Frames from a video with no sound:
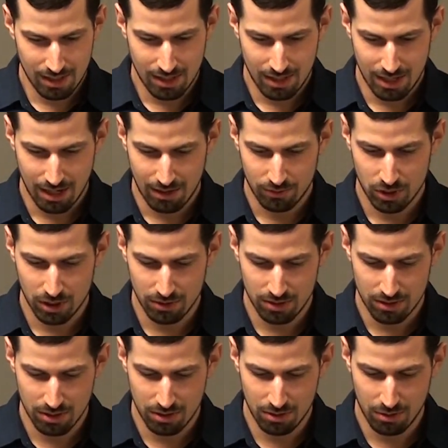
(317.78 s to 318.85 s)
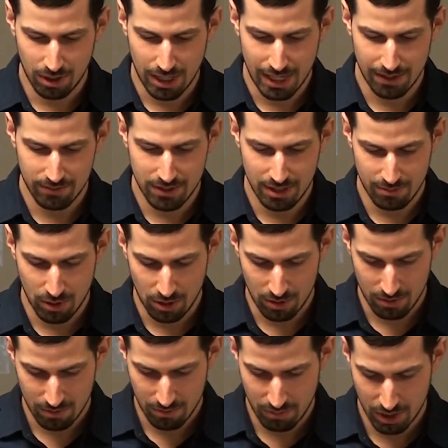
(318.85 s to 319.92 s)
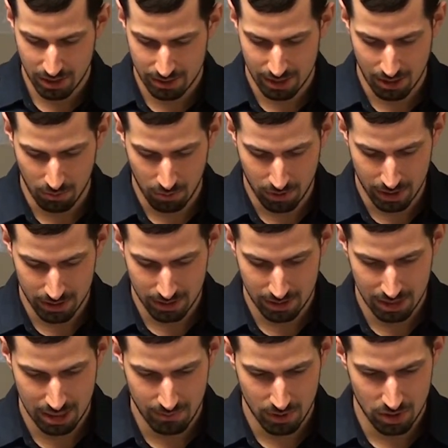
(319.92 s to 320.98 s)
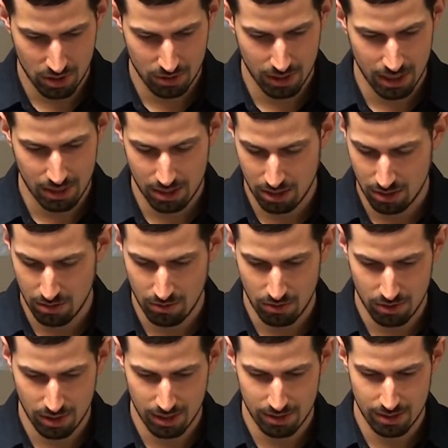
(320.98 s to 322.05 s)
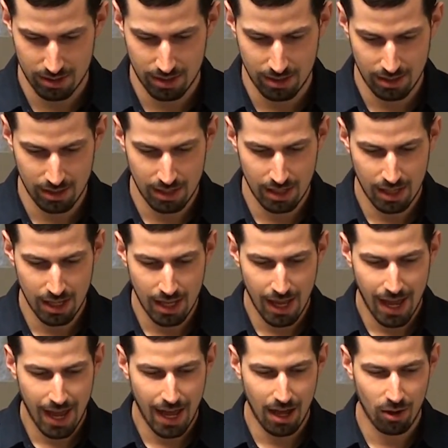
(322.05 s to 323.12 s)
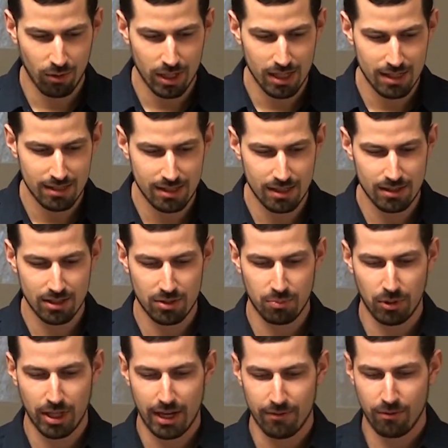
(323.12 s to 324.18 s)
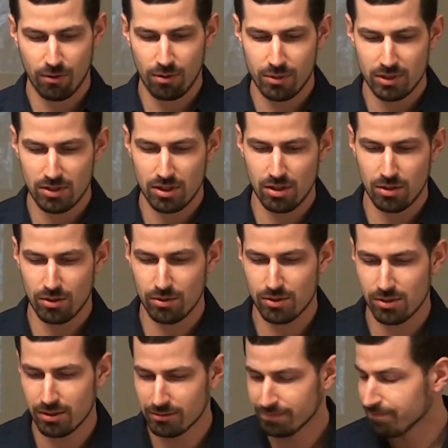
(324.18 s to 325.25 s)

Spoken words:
Now, I've chosen to do a live demo because I want to demonstrate to you just how easy this platform is to use.